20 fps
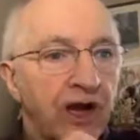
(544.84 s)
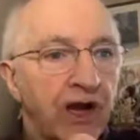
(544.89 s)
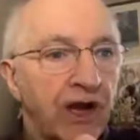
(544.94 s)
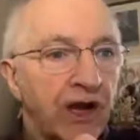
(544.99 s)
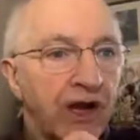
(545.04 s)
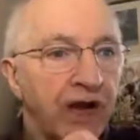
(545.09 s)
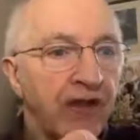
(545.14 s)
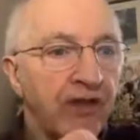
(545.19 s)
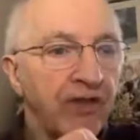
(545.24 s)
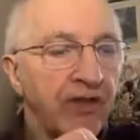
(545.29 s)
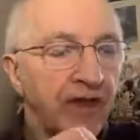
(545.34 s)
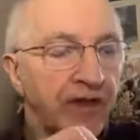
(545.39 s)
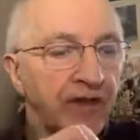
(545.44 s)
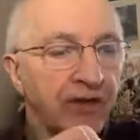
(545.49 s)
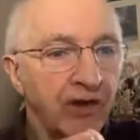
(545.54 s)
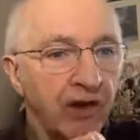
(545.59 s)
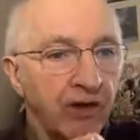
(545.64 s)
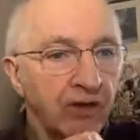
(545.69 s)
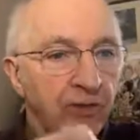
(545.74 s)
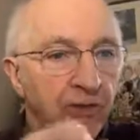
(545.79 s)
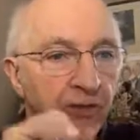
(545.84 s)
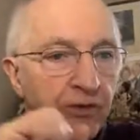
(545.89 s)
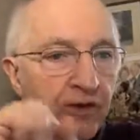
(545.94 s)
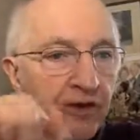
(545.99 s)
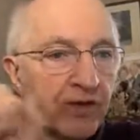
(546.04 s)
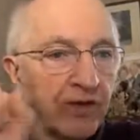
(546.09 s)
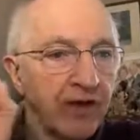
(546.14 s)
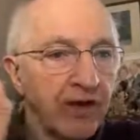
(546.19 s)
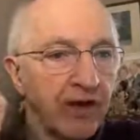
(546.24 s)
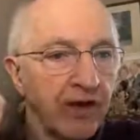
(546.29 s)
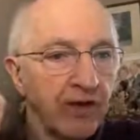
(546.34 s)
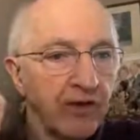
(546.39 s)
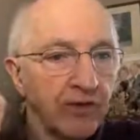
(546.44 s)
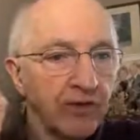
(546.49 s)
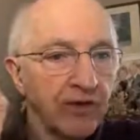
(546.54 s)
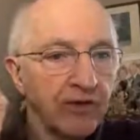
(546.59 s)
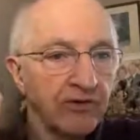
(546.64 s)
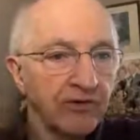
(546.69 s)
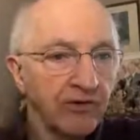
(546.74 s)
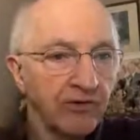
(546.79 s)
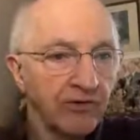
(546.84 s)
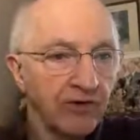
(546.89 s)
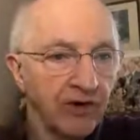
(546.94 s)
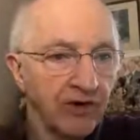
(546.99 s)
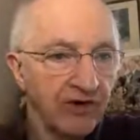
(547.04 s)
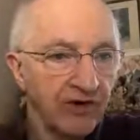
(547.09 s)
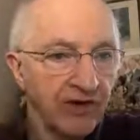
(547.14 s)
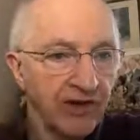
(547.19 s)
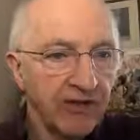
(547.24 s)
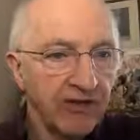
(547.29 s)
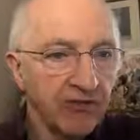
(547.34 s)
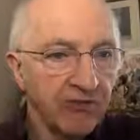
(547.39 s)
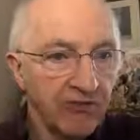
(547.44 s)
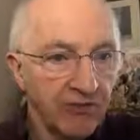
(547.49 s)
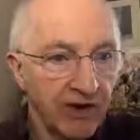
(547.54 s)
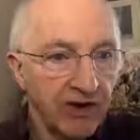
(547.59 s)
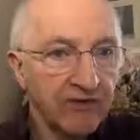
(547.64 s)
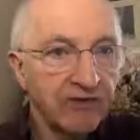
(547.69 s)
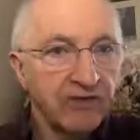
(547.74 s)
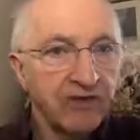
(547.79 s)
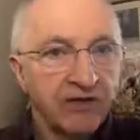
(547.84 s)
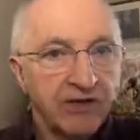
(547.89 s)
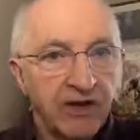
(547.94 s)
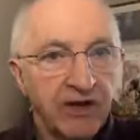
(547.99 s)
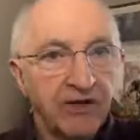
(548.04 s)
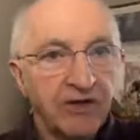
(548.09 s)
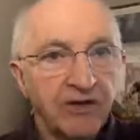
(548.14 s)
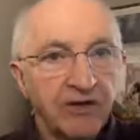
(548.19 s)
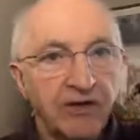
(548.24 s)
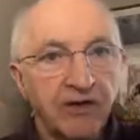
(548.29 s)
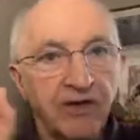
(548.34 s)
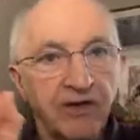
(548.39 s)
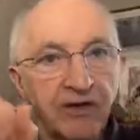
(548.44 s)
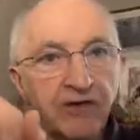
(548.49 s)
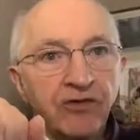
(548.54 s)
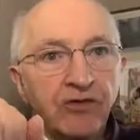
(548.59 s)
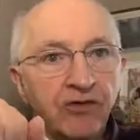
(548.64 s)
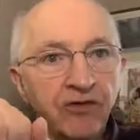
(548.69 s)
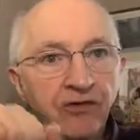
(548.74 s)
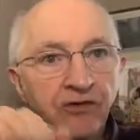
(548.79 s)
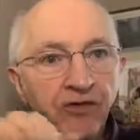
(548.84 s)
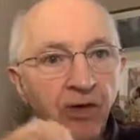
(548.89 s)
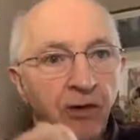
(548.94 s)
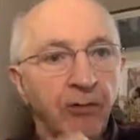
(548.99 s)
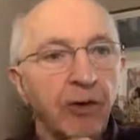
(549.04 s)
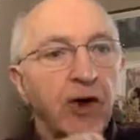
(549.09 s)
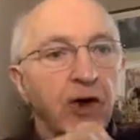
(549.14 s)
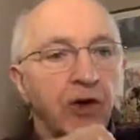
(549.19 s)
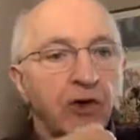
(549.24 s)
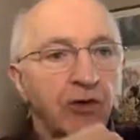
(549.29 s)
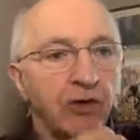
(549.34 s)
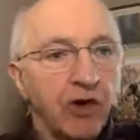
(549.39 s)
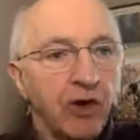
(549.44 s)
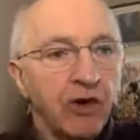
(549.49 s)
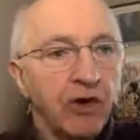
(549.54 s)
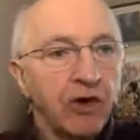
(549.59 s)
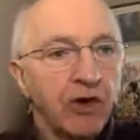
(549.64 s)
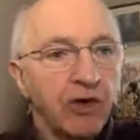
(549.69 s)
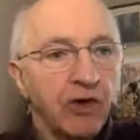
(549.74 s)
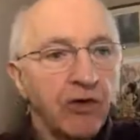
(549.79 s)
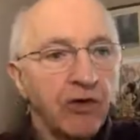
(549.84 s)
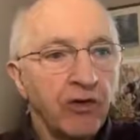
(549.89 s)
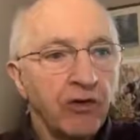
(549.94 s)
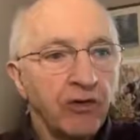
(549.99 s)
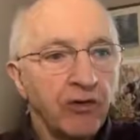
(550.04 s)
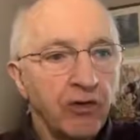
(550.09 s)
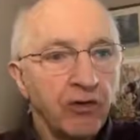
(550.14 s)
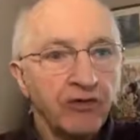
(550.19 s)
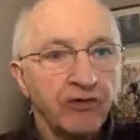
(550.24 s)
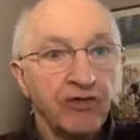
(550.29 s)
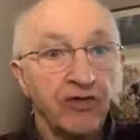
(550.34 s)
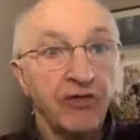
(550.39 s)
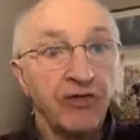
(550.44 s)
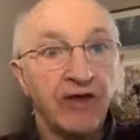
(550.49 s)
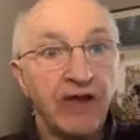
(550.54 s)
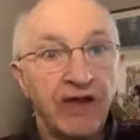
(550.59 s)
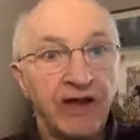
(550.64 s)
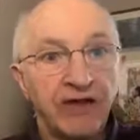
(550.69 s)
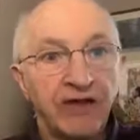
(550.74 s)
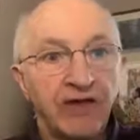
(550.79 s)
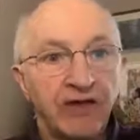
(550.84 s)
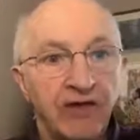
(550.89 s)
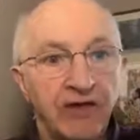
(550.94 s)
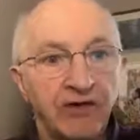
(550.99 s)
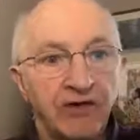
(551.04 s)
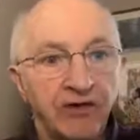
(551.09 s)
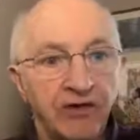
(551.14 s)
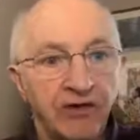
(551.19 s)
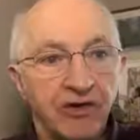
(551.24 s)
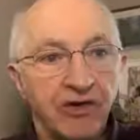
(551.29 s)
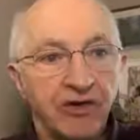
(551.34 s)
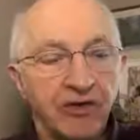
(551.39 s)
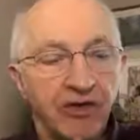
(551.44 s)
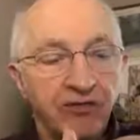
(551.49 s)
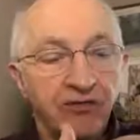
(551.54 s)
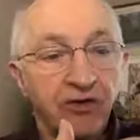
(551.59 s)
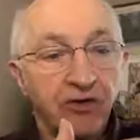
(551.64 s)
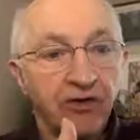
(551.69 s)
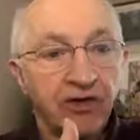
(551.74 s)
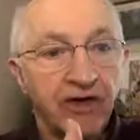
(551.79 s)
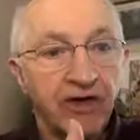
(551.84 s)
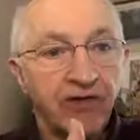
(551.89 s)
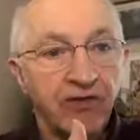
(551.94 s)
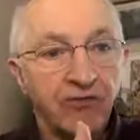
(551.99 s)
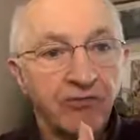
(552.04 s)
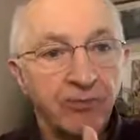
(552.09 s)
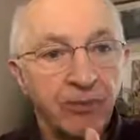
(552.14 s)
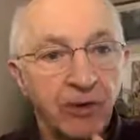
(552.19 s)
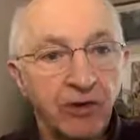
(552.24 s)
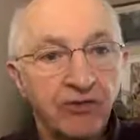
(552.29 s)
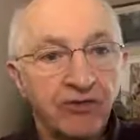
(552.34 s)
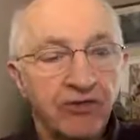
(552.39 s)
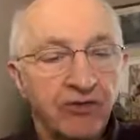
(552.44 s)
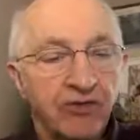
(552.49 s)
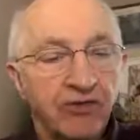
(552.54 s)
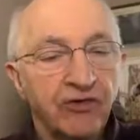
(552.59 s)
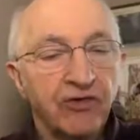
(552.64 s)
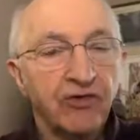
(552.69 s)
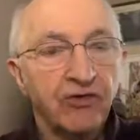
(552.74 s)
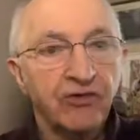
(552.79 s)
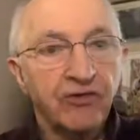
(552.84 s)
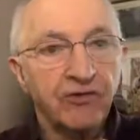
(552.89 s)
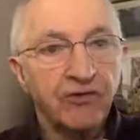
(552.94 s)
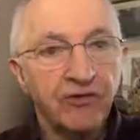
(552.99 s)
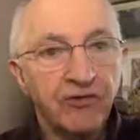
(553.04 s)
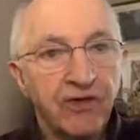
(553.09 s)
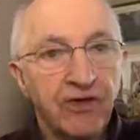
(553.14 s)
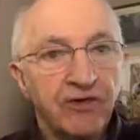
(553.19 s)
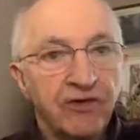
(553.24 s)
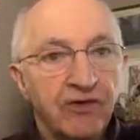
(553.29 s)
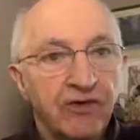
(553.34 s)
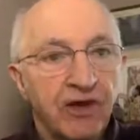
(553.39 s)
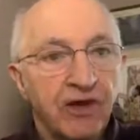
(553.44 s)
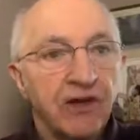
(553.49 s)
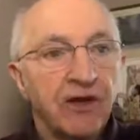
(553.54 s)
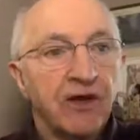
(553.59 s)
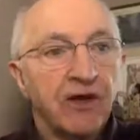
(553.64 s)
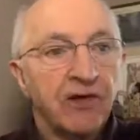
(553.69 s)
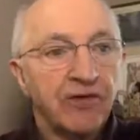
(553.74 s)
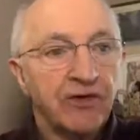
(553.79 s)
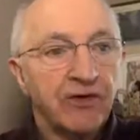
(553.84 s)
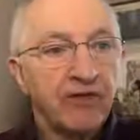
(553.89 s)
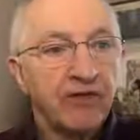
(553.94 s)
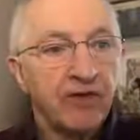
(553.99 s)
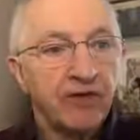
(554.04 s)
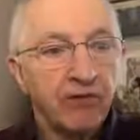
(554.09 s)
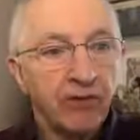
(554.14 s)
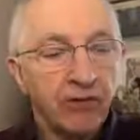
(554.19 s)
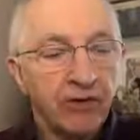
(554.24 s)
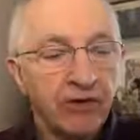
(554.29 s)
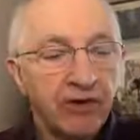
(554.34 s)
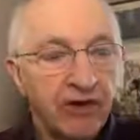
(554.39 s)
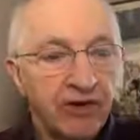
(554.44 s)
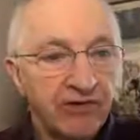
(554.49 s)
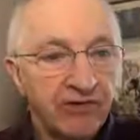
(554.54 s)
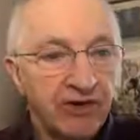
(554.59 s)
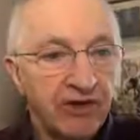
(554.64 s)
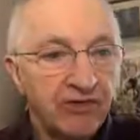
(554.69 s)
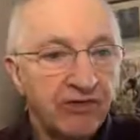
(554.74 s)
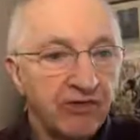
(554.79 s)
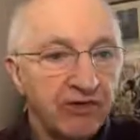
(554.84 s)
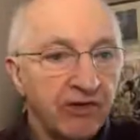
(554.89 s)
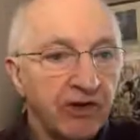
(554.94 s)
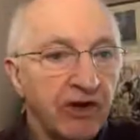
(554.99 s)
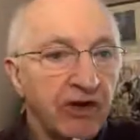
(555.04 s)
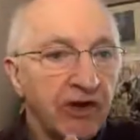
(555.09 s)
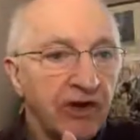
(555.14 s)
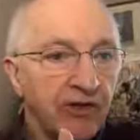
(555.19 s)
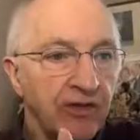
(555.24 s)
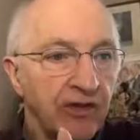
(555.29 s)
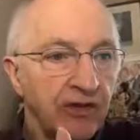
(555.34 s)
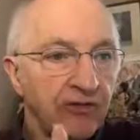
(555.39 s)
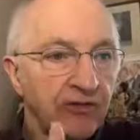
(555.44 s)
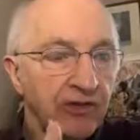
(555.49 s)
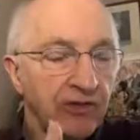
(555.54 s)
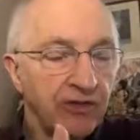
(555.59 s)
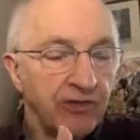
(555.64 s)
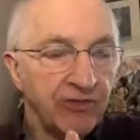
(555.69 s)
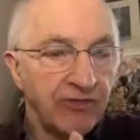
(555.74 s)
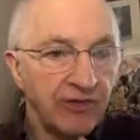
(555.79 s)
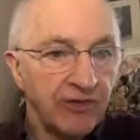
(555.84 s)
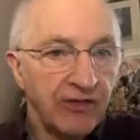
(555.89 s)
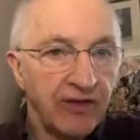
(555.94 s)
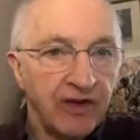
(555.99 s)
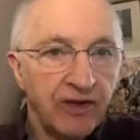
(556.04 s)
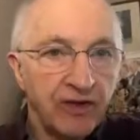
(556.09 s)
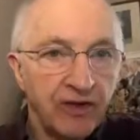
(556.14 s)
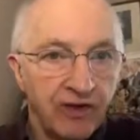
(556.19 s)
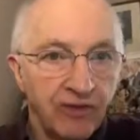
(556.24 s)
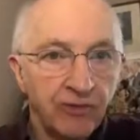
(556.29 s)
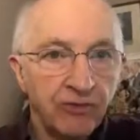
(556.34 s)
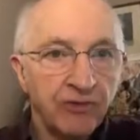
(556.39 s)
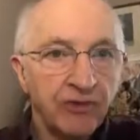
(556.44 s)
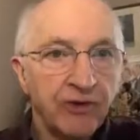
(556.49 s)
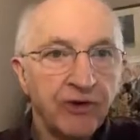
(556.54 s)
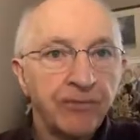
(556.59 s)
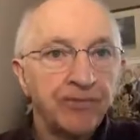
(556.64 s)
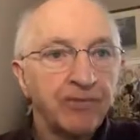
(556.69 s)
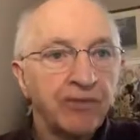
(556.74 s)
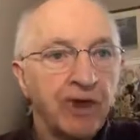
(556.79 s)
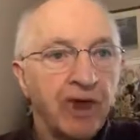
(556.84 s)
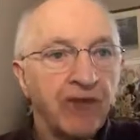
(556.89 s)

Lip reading: and they know that they are looking to try to get the right candidate into the job, not just any candidate in. They've got to get the person that's going to fit their organisation, that's going to fit their culture,